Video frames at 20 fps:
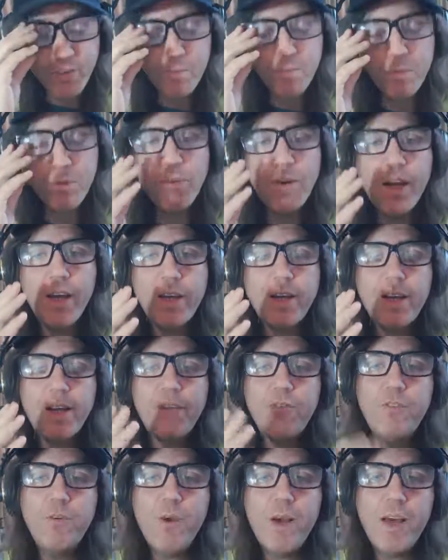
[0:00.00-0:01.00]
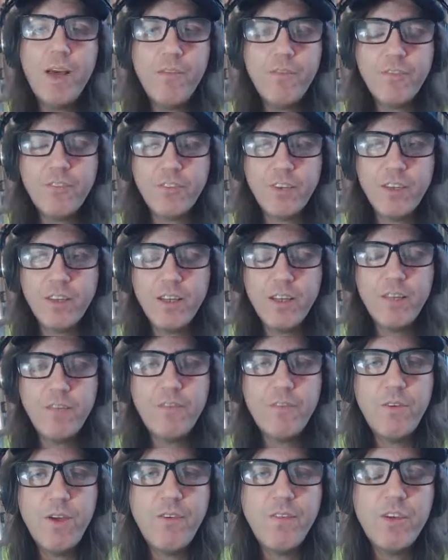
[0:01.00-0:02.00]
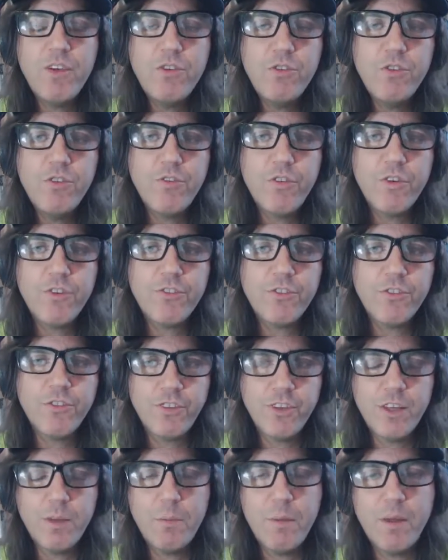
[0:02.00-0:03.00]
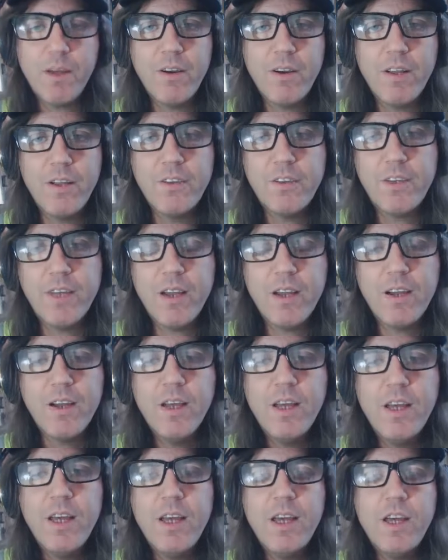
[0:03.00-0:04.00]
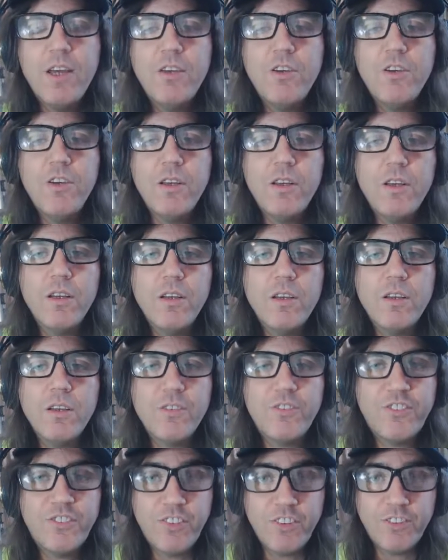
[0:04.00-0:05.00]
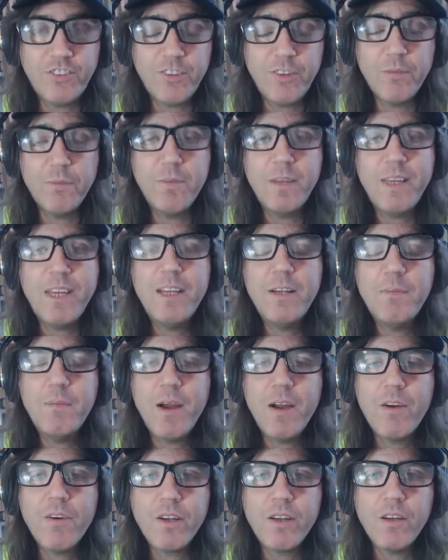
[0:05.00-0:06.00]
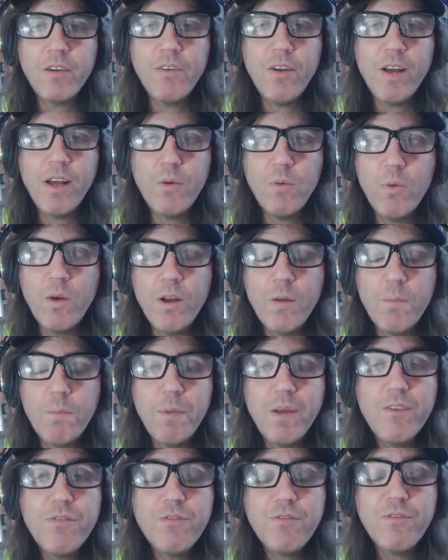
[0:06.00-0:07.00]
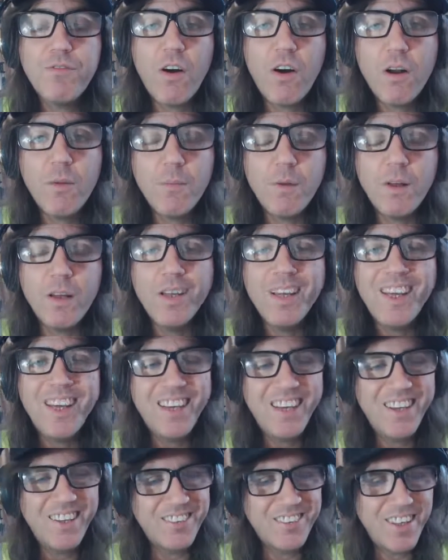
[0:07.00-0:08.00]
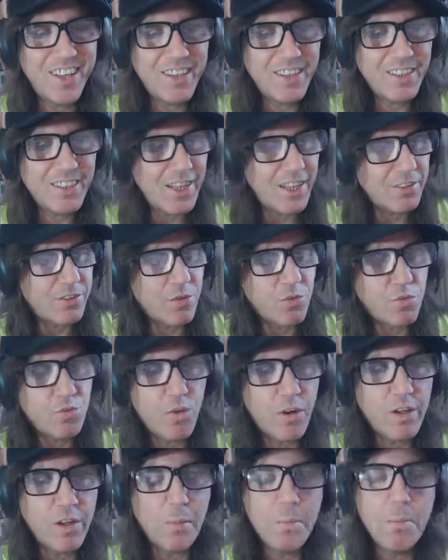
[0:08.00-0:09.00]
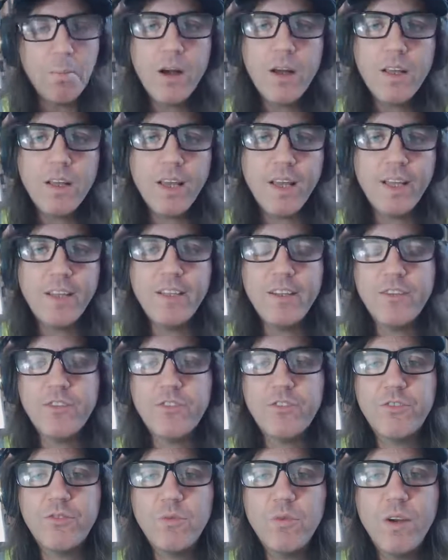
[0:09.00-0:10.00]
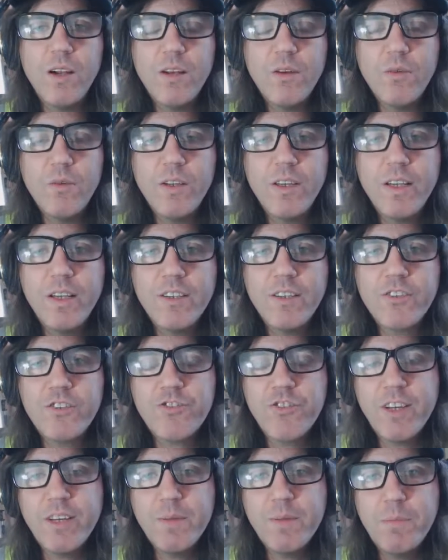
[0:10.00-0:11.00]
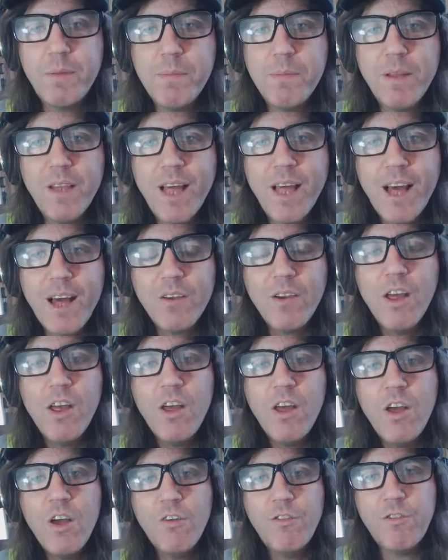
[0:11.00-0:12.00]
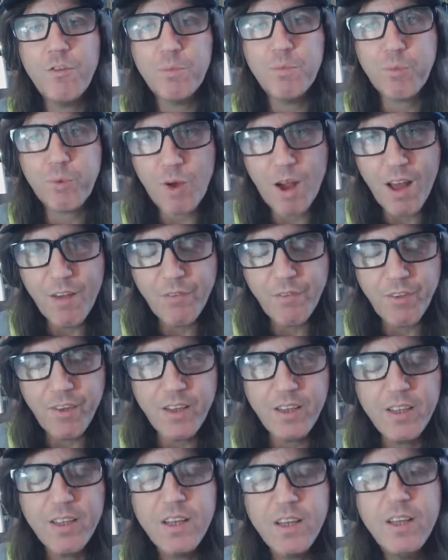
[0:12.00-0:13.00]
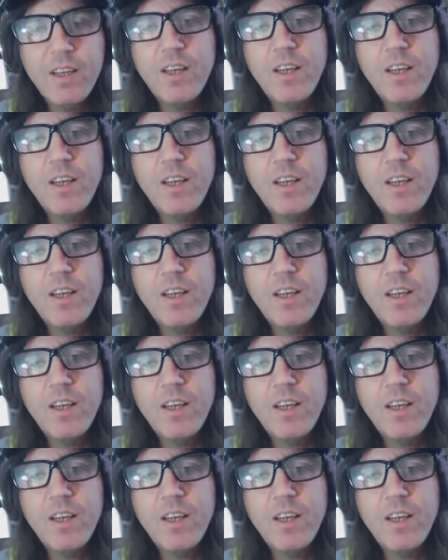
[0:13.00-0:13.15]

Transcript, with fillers: is simple, right? If you have sing if you have a universal single payer healthcare uh, system in America, right, where big pharma is not allowed to run amok like this, where, where they're not stringing people out for profit,